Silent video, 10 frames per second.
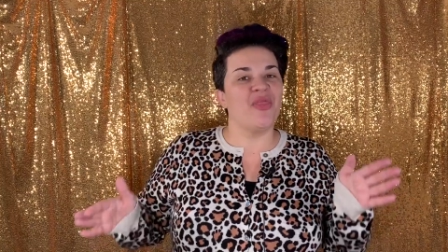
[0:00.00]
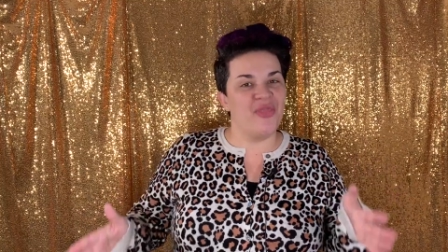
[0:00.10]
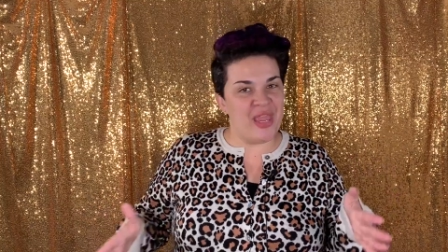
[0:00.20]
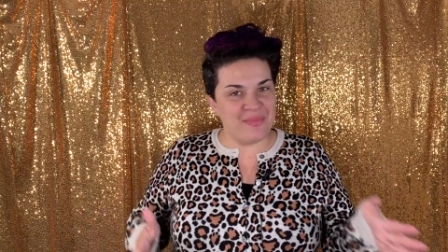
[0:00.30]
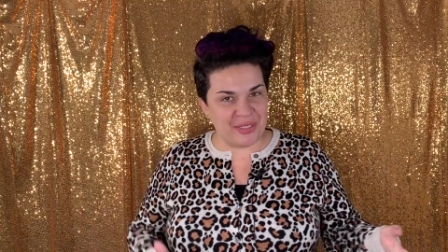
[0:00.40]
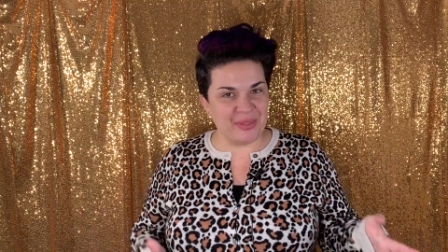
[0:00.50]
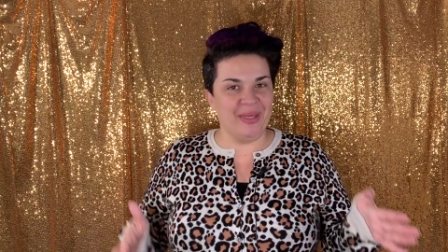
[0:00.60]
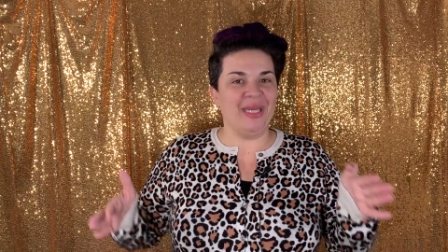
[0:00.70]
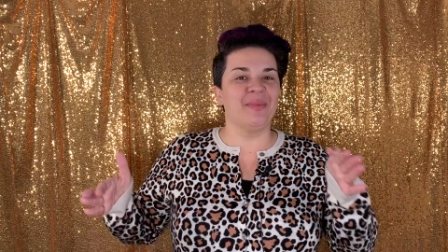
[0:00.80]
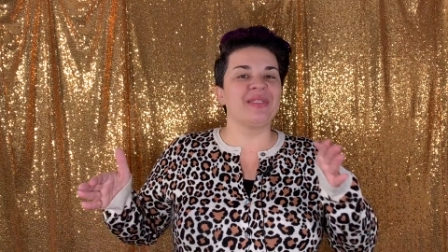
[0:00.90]
The Mister
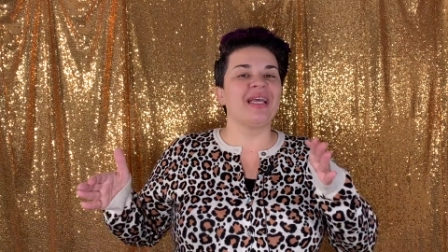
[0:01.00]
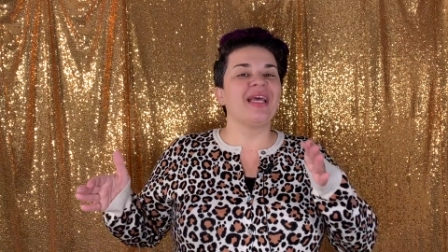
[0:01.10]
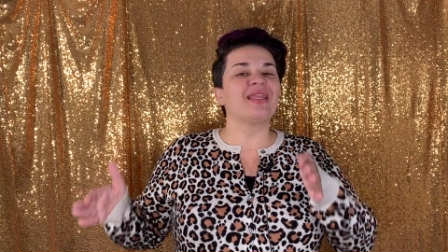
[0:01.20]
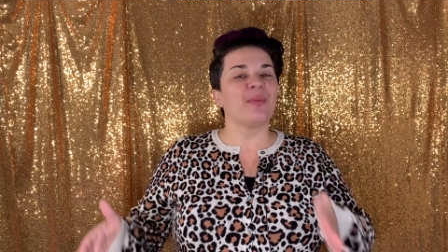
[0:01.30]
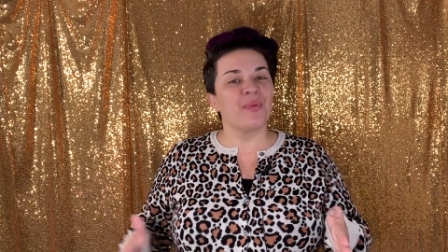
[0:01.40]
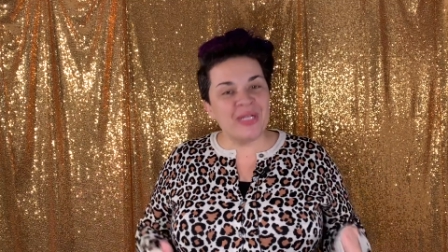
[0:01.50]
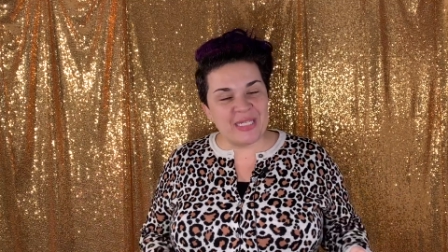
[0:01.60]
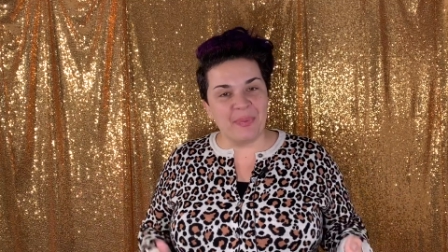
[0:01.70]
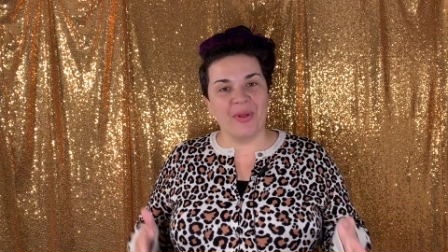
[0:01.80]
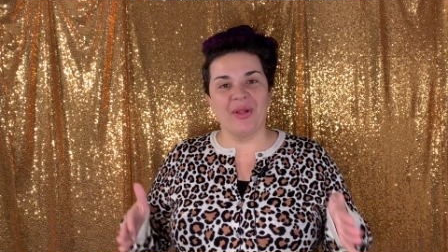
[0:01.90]
Williams, the
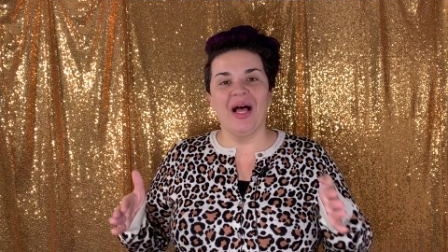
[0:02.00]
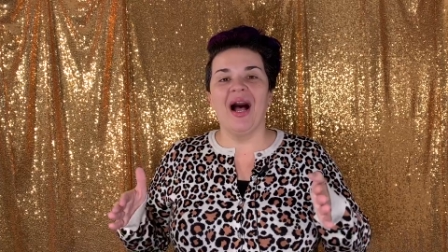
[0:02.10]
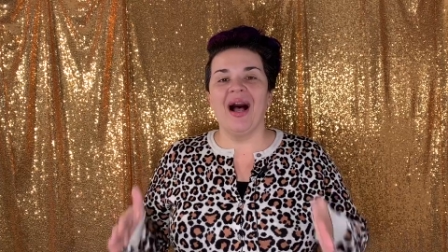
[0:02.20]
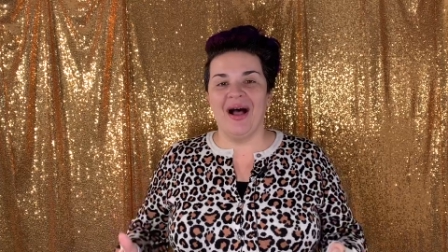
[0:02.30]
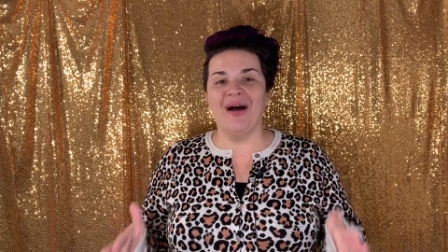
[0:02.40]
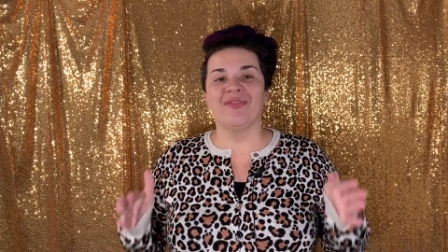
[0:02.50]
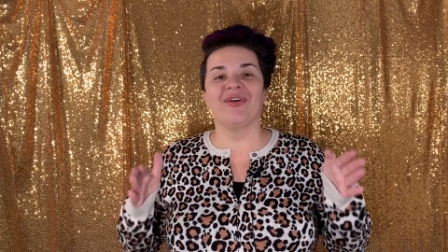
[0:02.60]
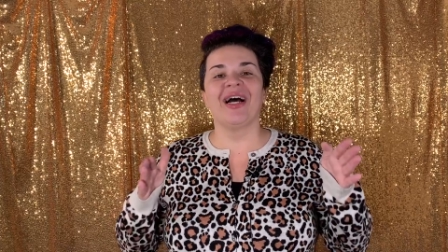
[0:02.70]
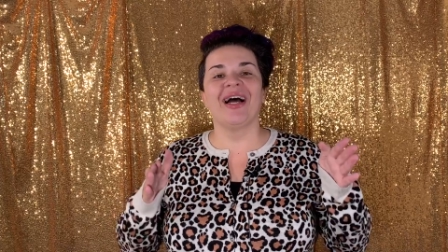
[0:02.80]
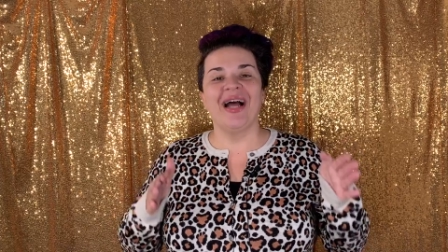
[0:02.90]
principal of